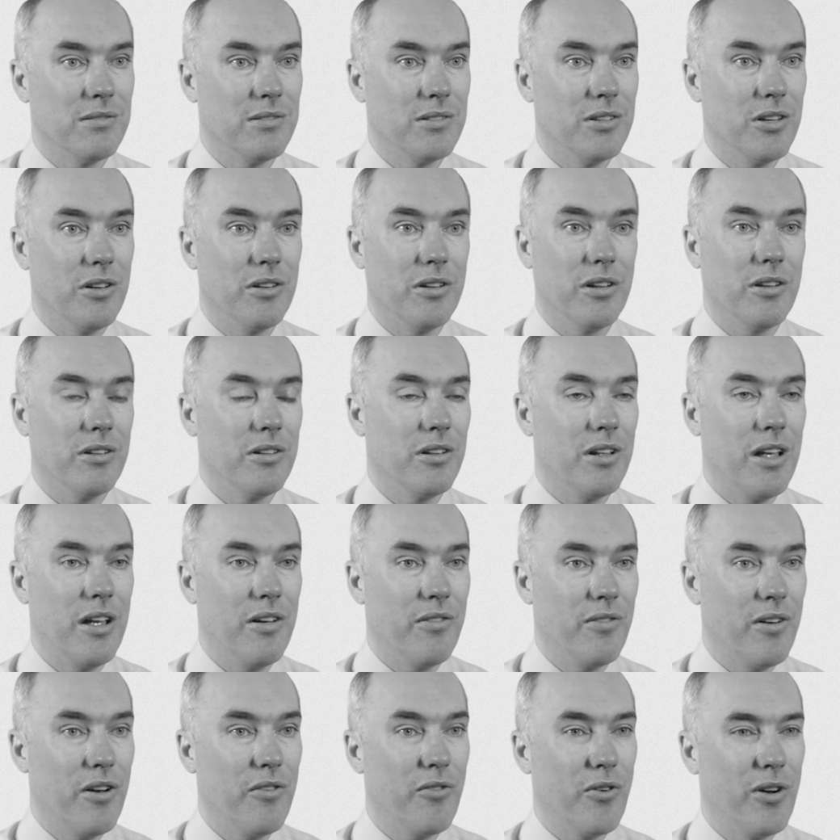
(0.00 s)
you know, that
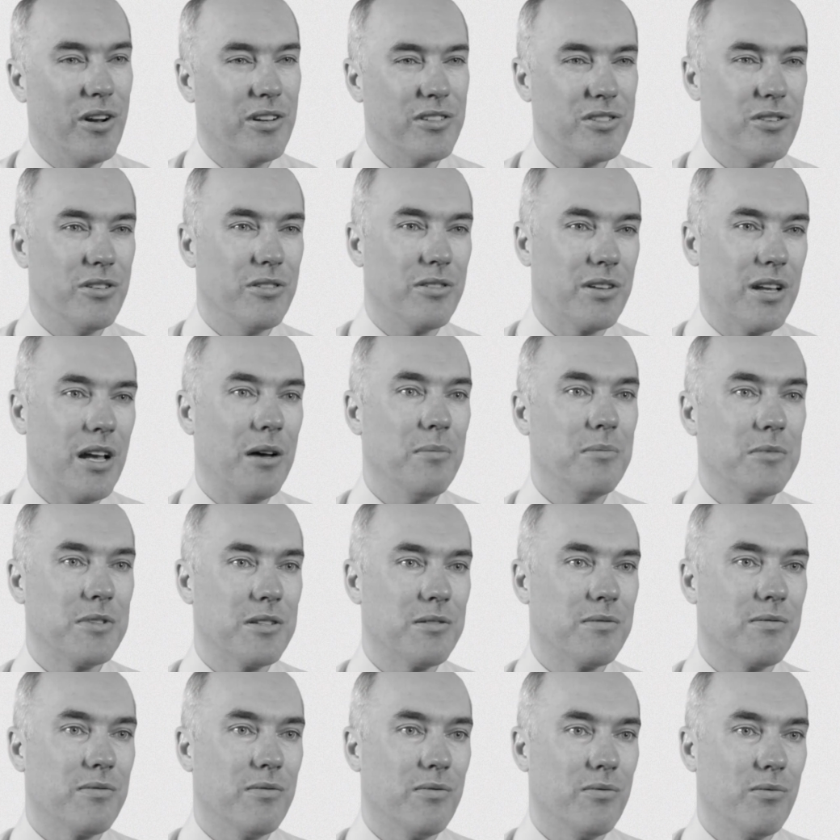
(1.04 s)
everyone sort of
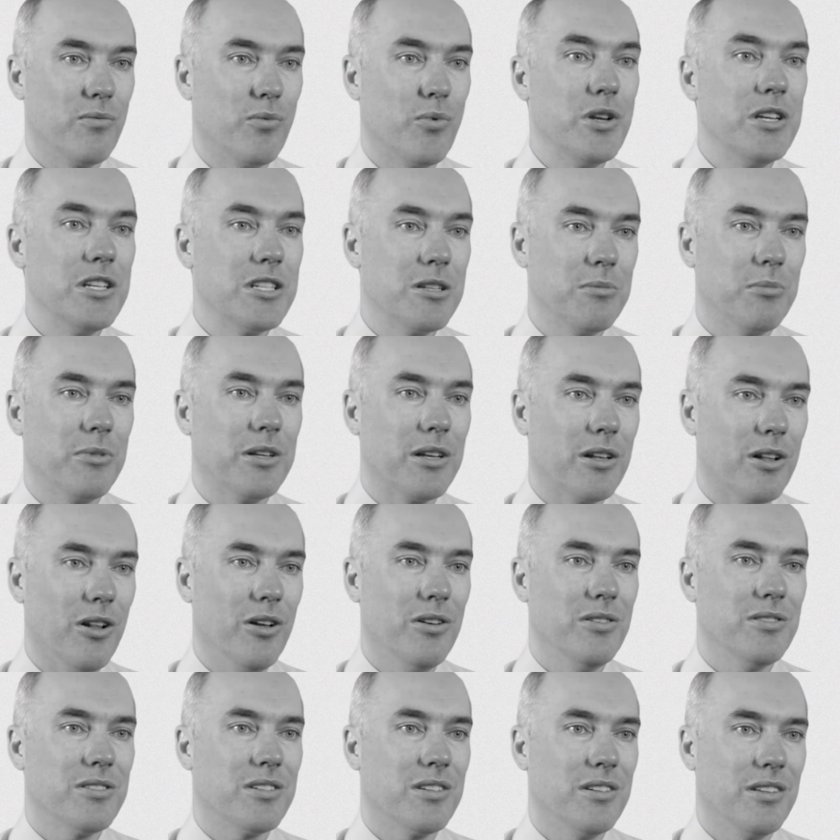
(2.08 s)
comes reasonably
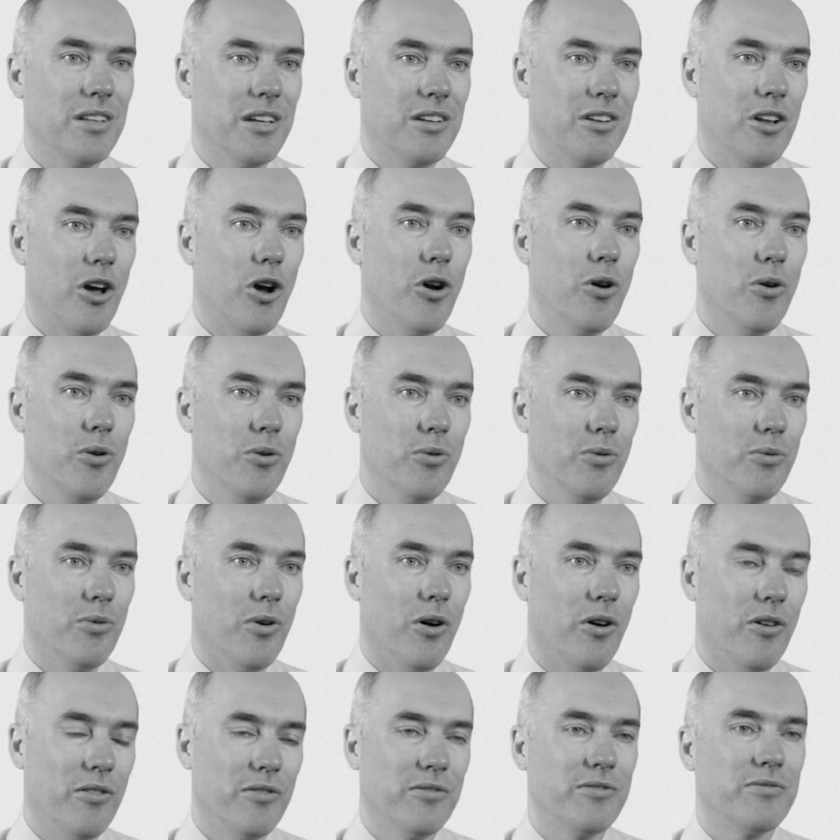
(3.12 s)
close and they know
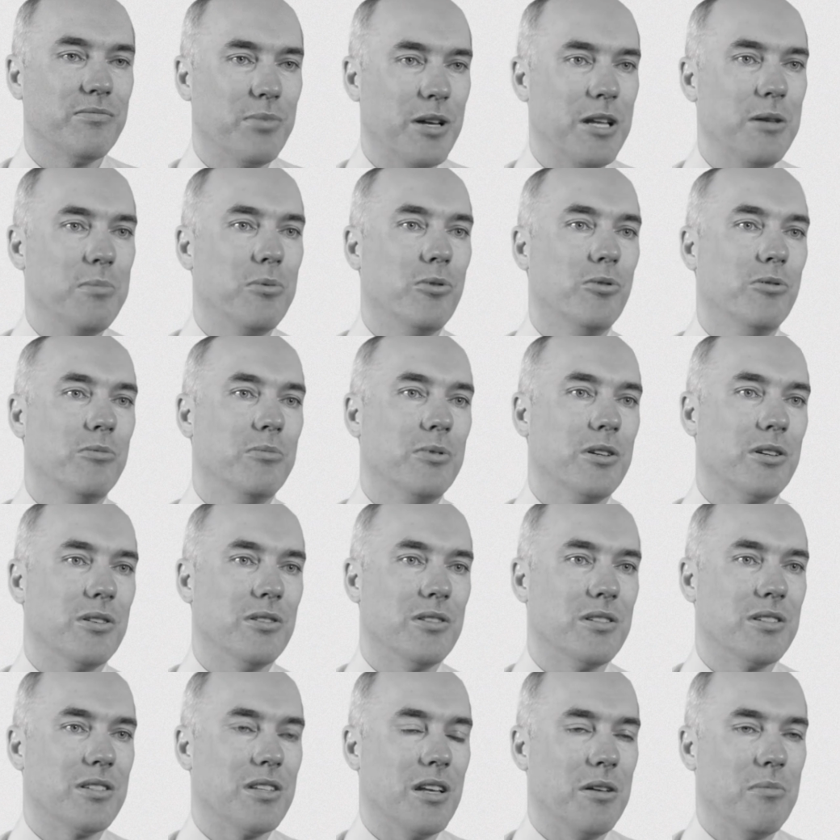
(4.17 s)
of people,
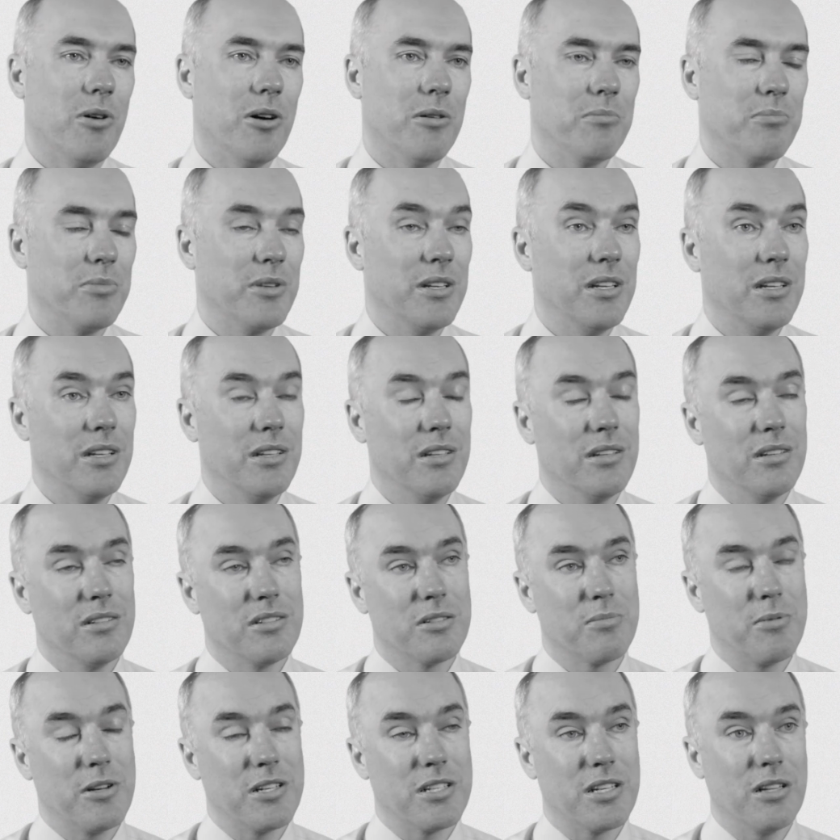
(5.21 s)
because they might be,
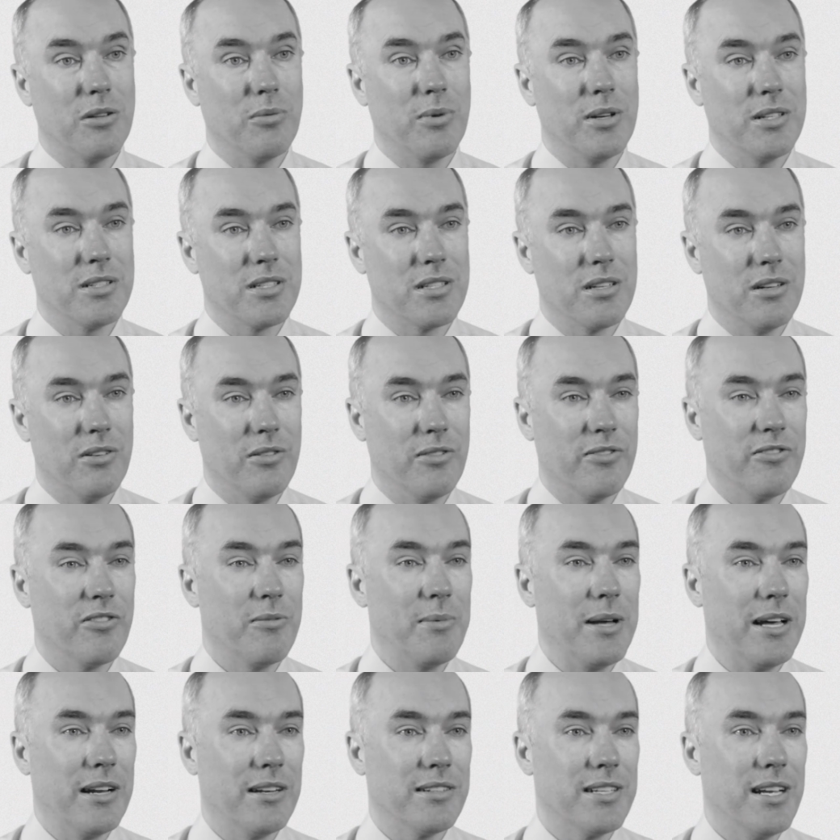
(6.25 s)
especially the ones that are
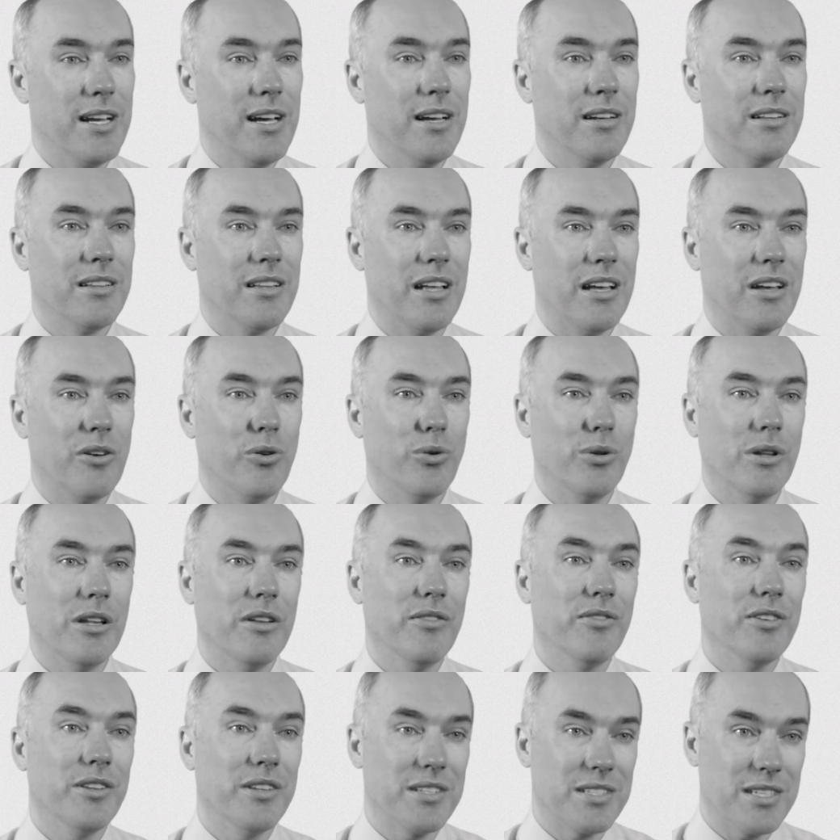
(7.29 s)
from out of town and they all
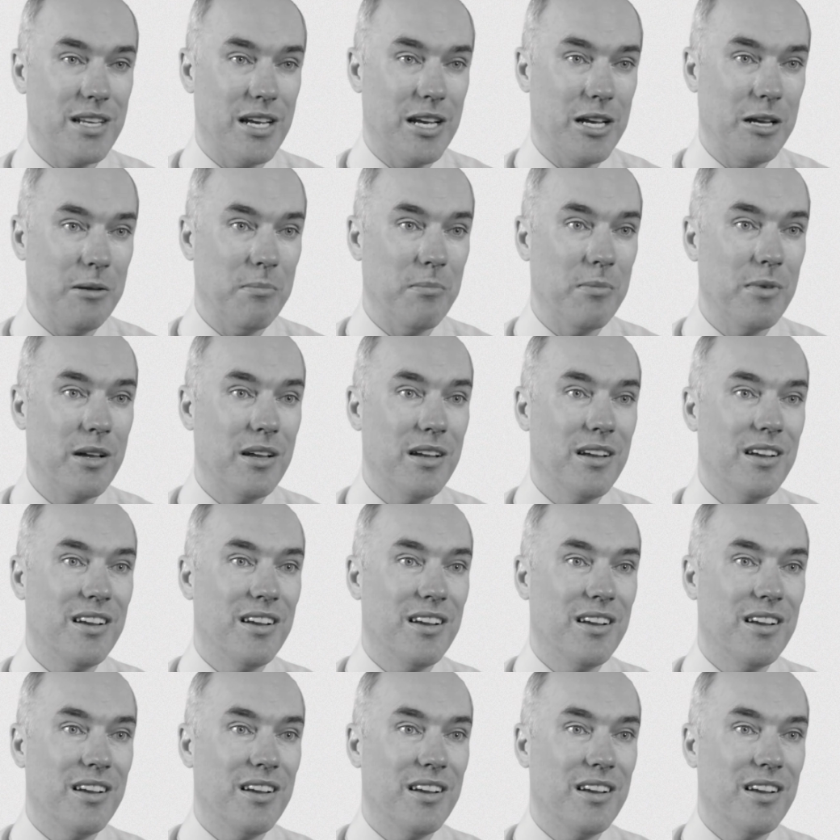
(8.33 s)
live in the same